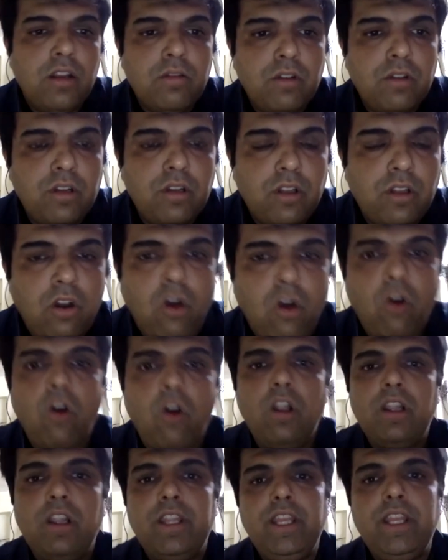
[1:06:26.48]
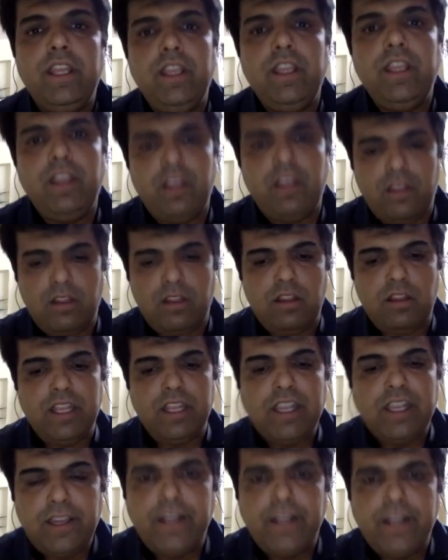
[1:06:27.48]
all the
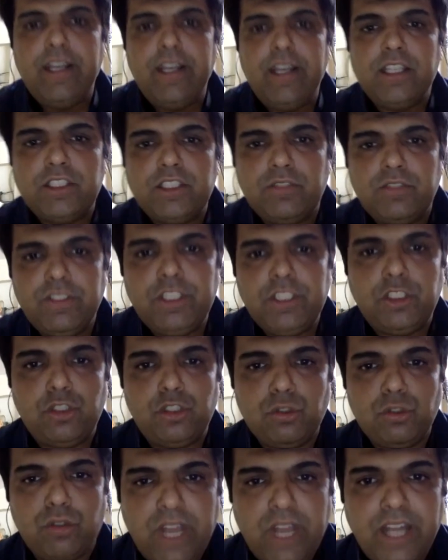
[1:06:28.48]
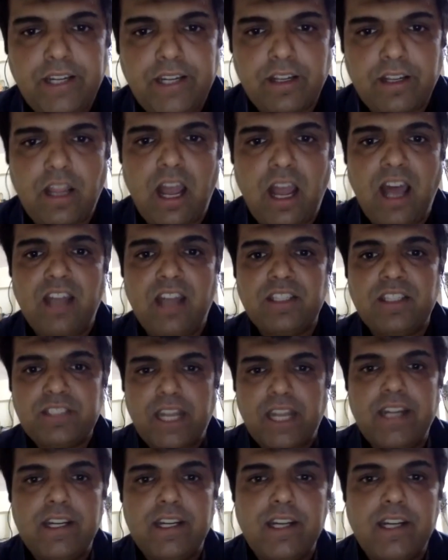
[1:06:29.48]
ingredients which you get are
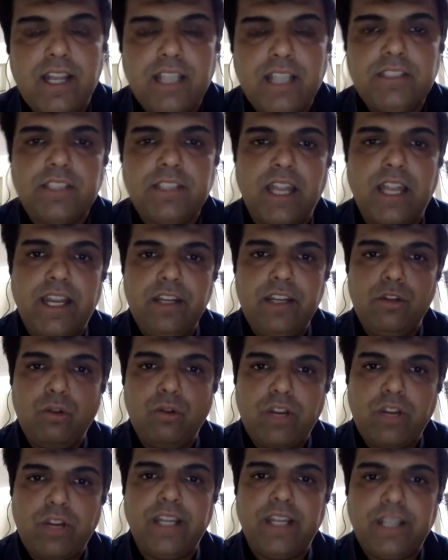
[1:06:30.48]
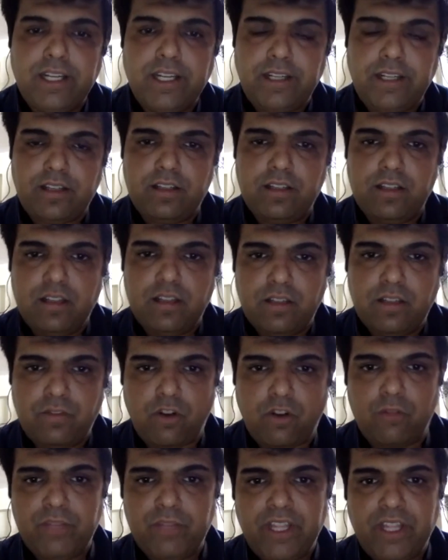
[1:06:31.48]
standardized and you get it
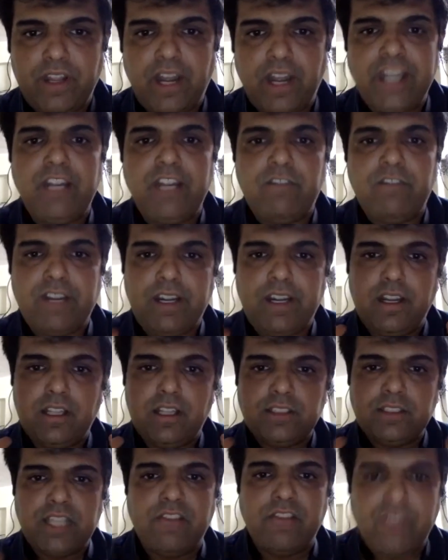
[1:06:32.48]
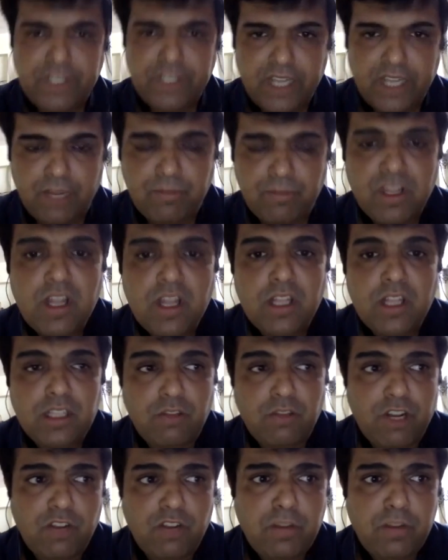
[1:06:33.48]
from the right vendors every time.
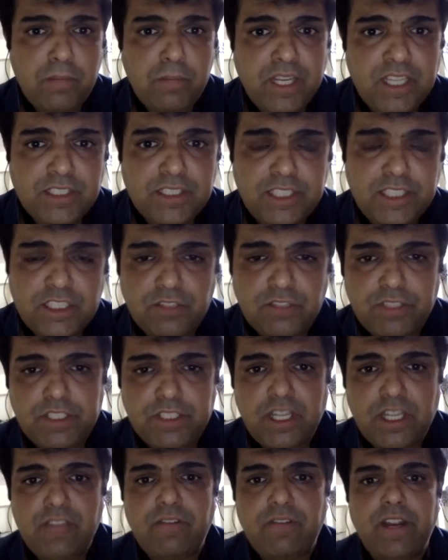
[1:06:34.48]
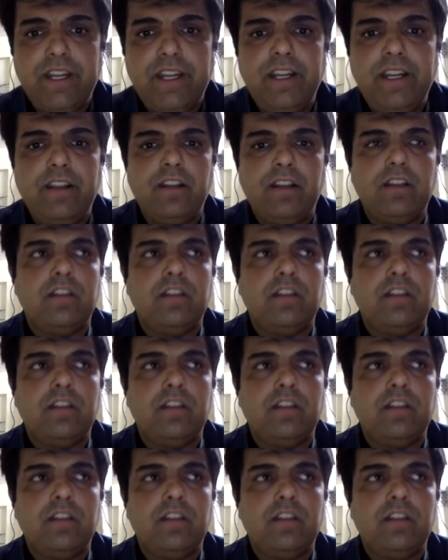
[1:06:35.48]
So one of the biggest things which I find